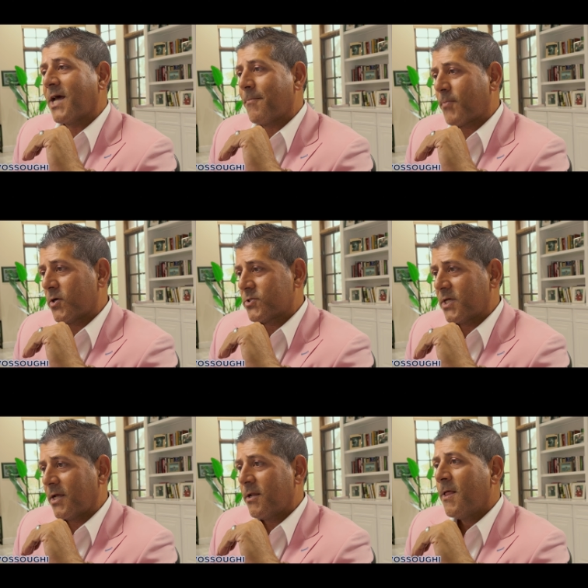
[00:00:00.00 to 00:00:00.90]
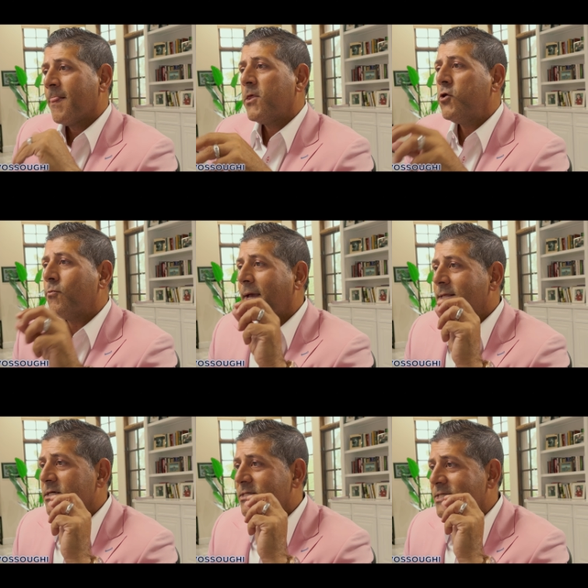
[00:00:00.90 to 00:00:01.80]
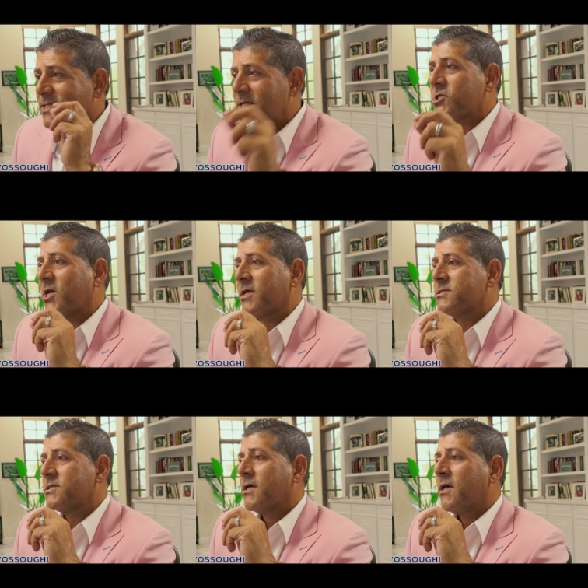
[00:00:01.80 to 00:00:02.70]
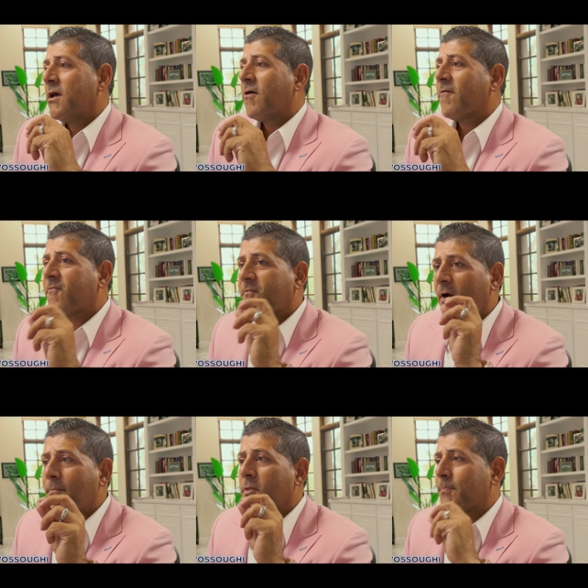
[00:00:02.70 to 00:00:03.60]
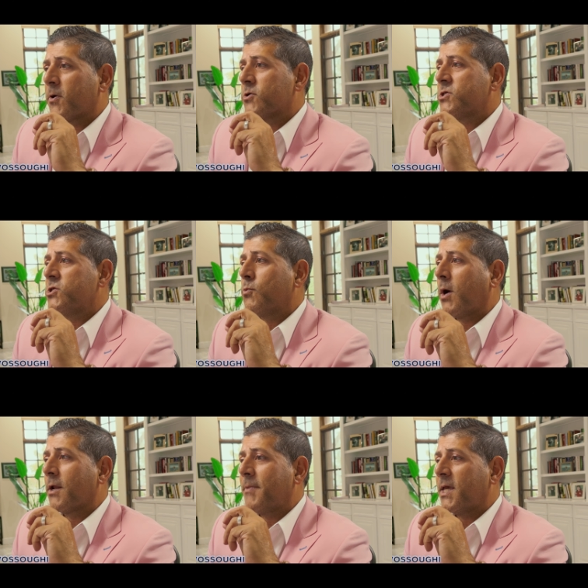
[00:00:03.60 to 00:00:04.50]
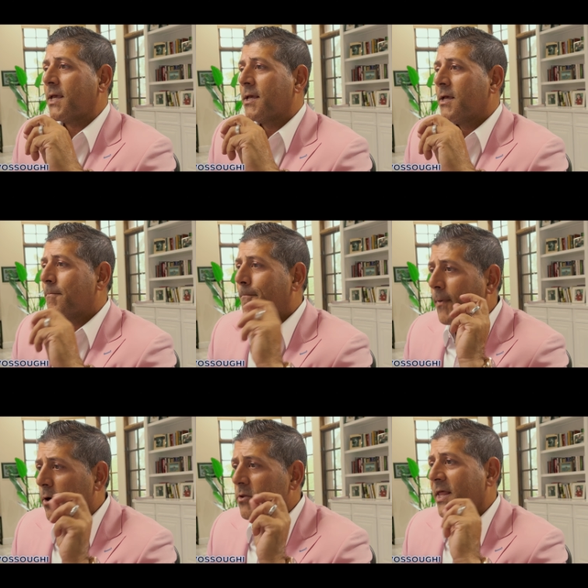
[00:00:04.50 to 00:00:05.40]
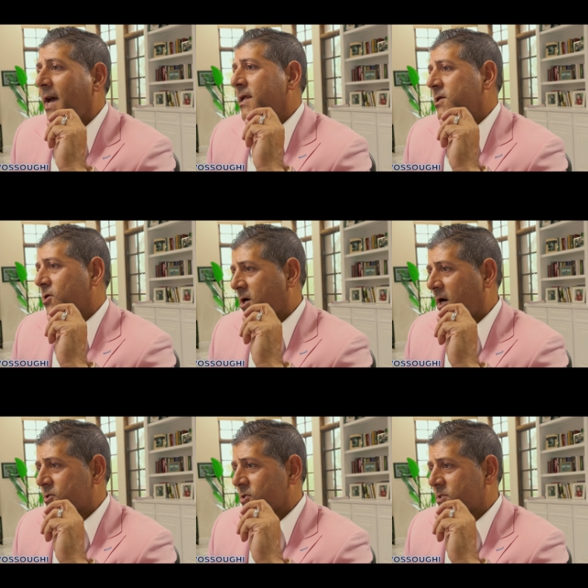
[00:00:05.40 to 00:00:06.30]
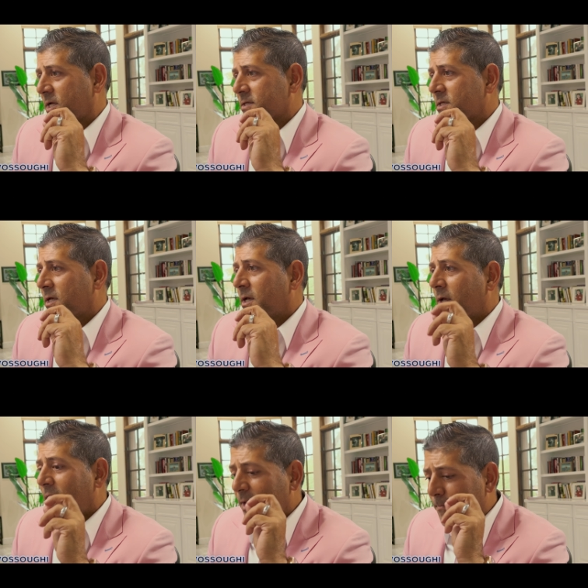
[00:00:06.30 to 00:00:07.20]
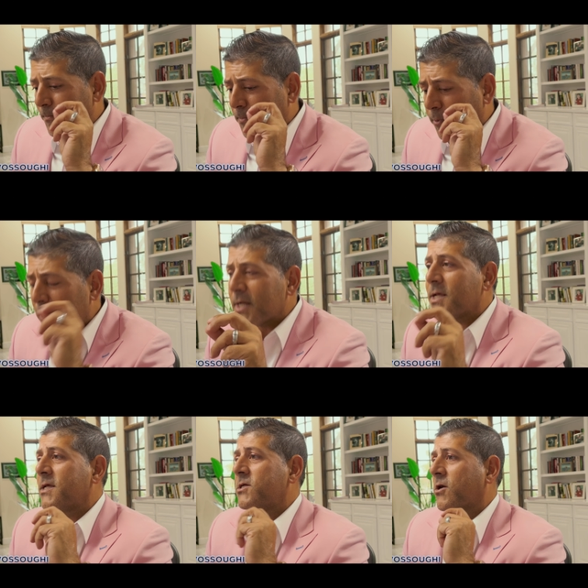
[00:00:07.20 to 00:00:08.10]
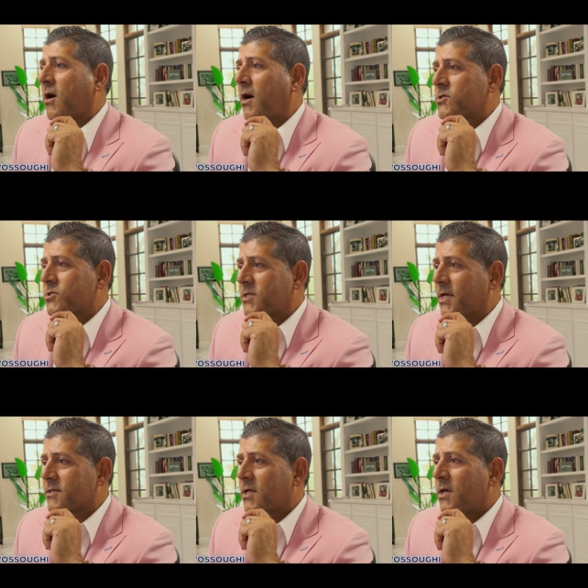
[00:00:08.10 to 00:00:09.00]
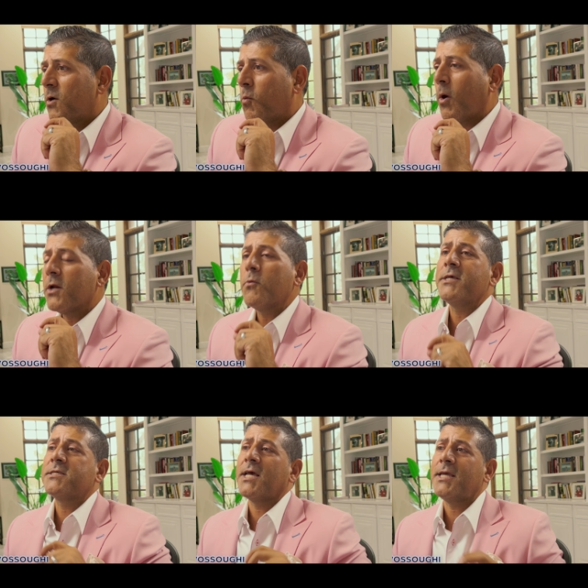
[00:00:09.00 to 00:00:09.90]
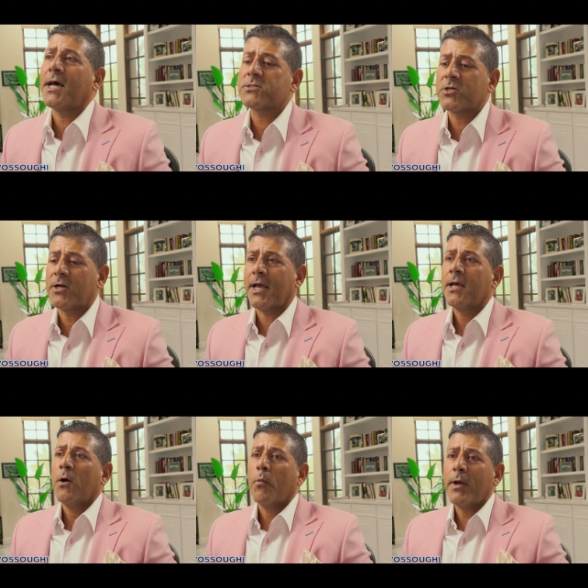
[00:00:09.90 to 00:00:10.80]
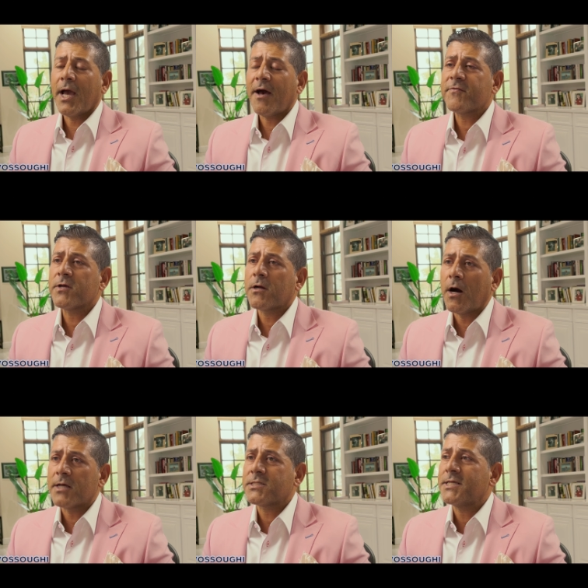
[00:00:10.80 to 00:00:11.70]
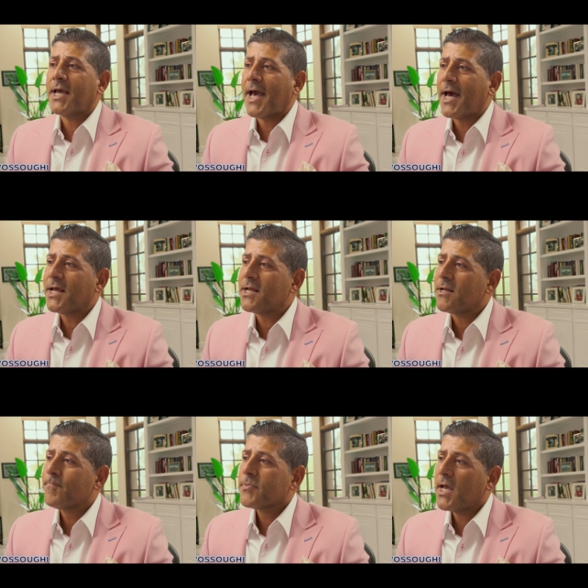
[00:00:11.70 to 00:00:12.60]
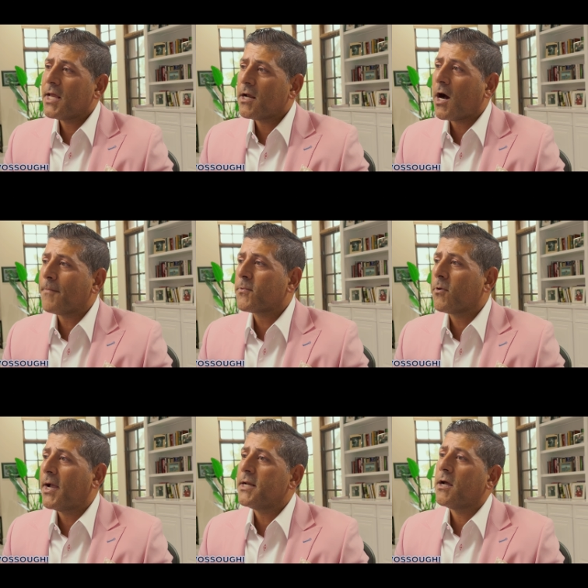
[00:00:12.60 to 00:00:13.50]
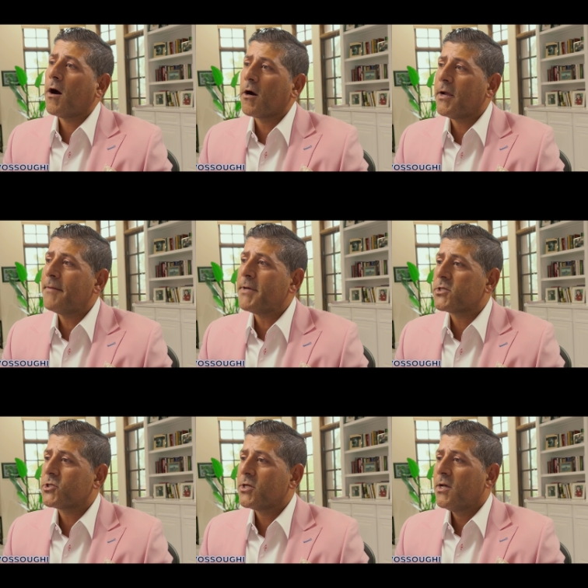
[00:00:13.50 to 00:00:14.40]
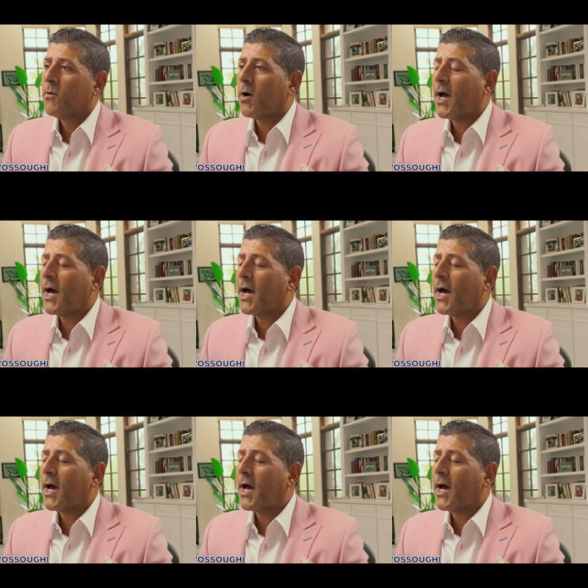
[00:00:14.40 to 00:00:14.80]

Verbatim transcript: that person, you make decisions from the person you want to be. Burn that in your consciousness. Imprint it in your consciousness. What did we say yesterday? We have to constantly edit and upgrade our image. Well,